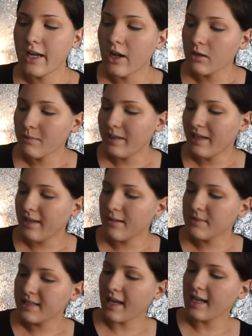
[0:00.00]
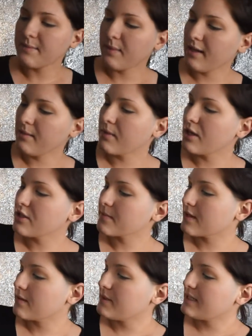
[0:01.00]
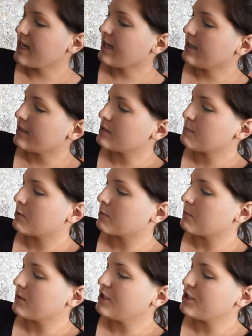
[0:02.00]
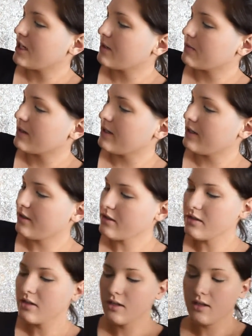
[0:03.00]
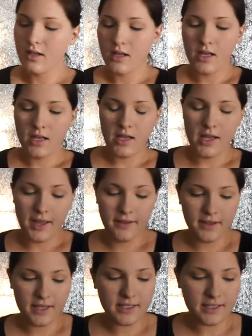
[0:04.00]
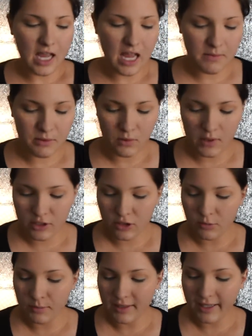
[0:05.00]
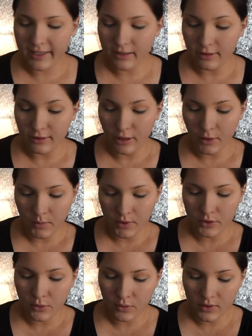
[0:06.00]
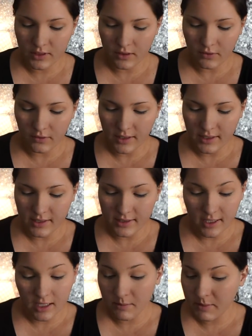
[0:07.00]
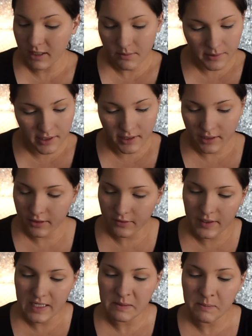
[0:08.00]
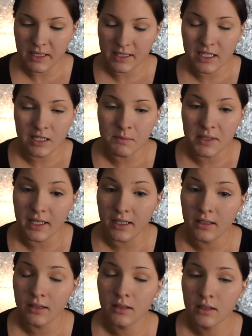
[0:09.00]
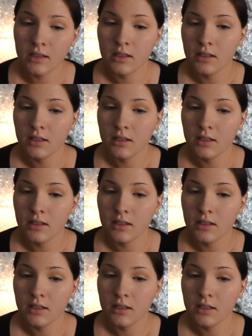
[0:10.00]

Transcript: Now on a medium-sized blending brush, I'm going to be taking this purpley shade right here. And this I'm going to blend lower towards the crease. It's not going to be completely in the crease, but it's going to be a